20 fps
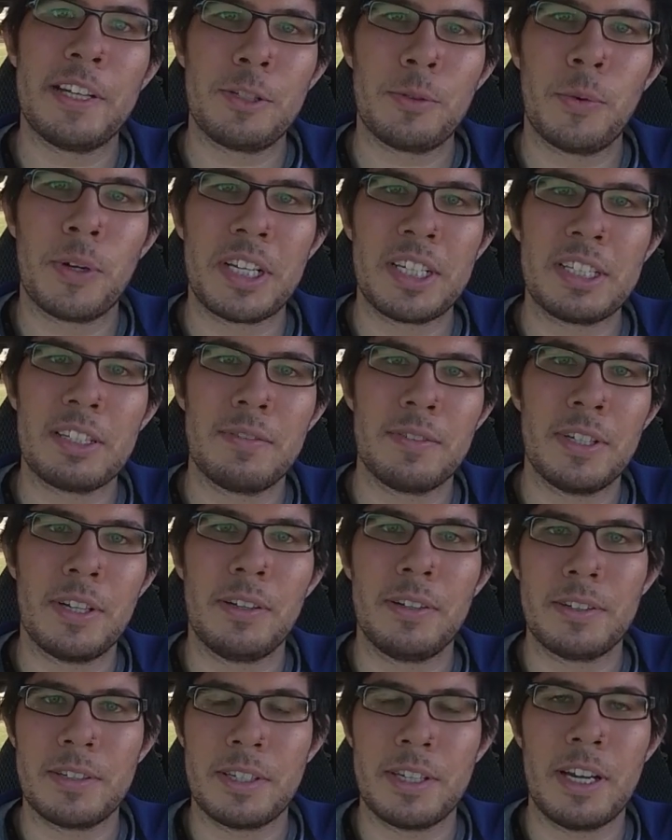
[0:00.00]
at
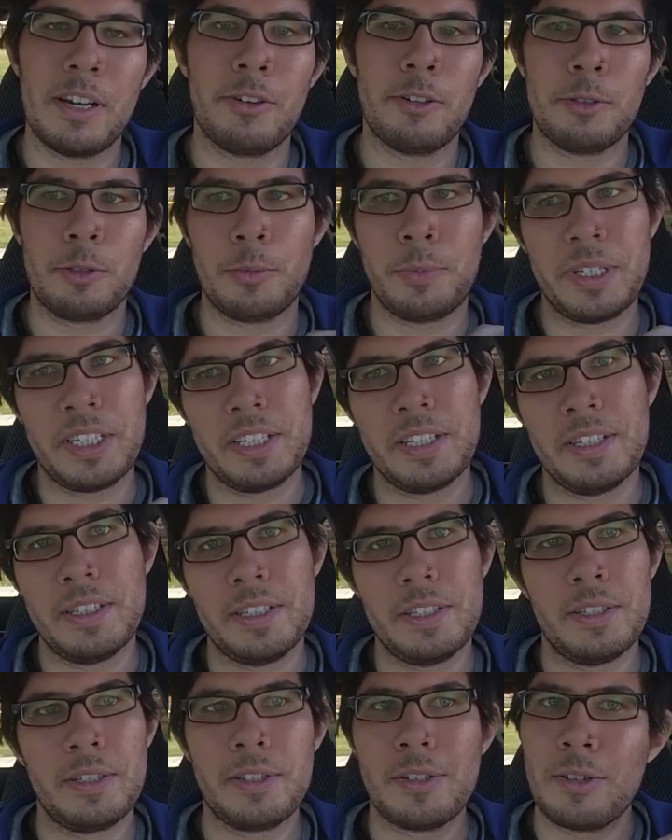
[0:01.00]
$27 an hour is
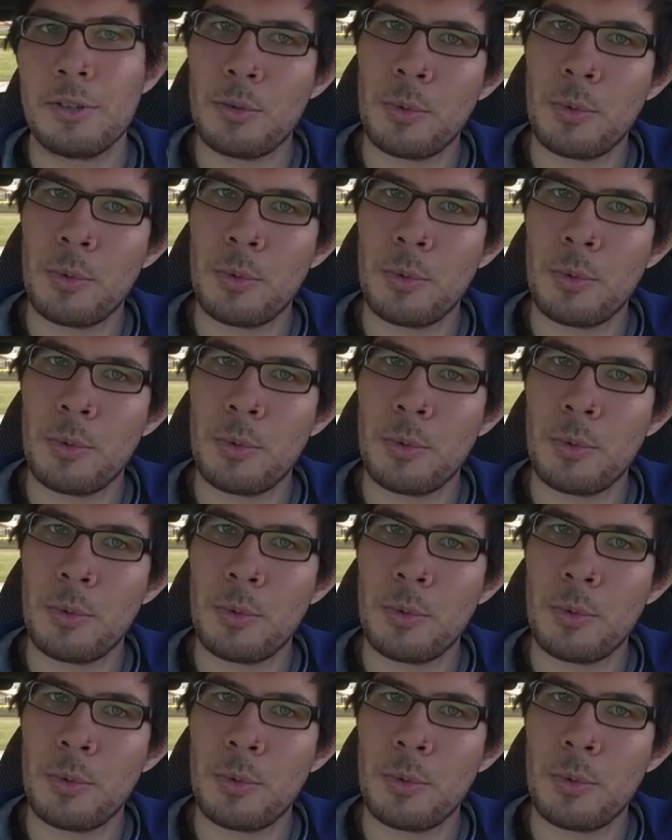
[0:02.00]
because